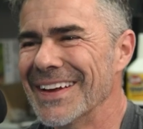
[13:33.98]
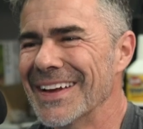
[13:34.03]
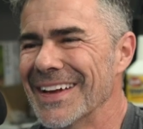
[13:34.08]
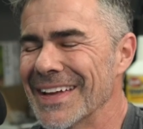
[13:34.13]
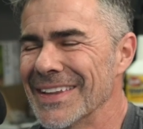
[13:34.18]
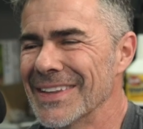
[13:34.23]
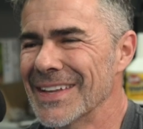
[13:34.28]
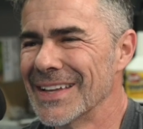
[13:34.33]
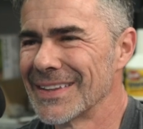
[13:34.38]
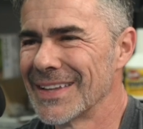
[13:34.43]

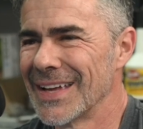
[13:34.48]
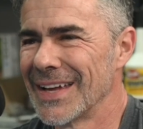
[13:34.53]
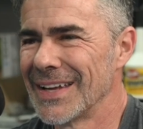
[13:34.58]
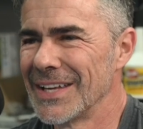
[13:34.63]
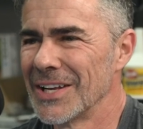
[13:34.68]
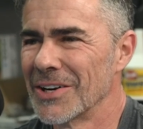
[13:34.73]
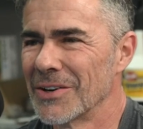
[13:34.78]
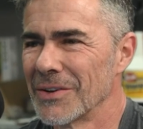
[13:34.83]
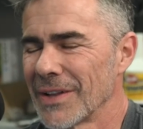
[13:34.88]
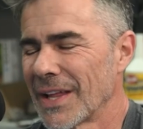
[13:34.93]
And that they,
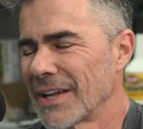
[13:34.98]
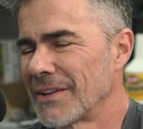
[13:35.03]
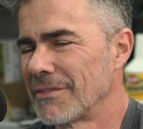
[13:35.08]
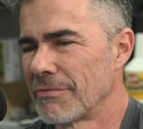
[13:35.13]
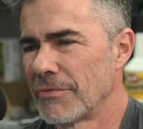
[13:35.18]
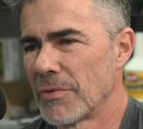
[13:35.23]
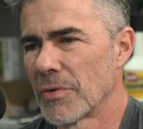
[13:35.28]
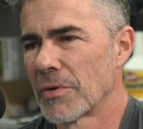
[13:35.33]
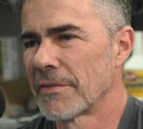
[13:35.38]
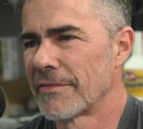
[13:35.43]

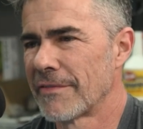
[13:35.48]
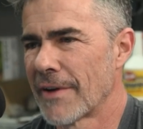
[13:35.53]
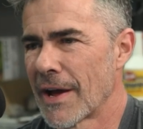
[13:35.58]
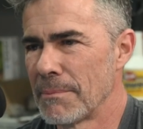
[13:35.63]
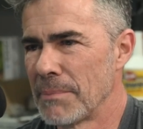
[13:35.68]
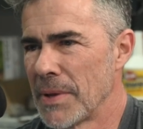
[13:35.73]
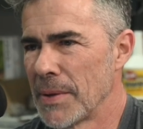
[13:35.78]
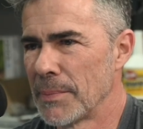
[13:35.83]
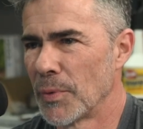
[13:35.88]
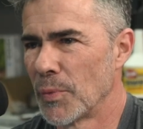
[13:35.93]
4 or
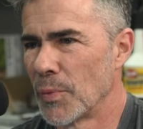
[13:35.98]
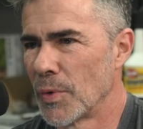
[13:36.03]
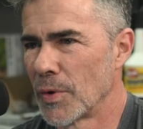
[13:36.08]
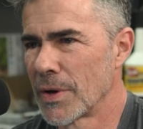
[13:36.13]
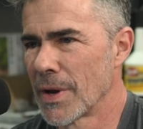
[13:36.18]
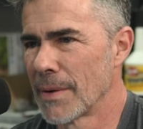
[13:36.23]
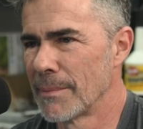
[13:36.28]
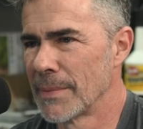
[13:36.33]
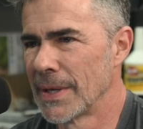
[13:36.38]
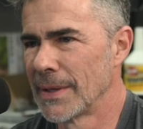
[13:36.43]
5 people will
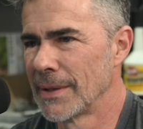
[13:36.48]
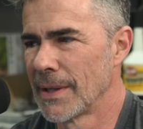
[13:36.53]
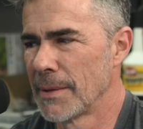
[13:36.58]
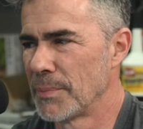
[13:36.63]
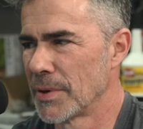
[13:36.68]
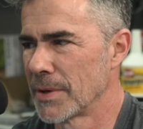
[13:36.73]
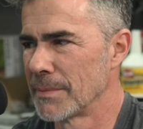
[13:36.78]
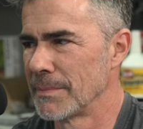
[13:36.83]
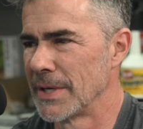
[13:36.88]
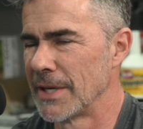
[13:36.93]
come in, they
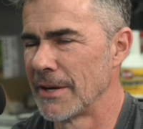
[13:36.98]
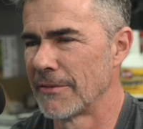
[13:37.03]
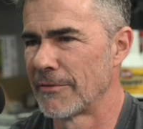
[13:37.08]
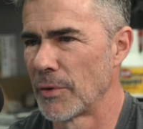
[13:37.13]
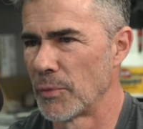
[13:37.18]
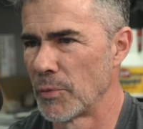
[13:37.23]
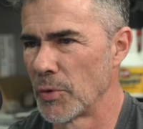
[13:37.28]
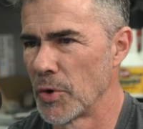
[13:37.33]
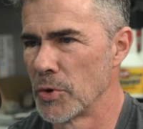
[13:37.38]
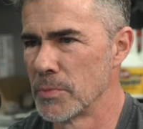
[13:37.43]
put them in
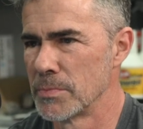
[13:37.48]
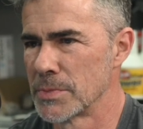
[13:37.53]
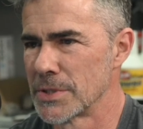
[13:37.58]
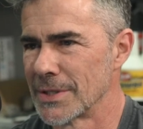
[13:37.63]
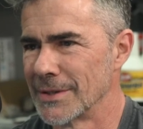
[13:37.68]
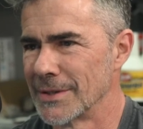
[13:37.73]
different rooms.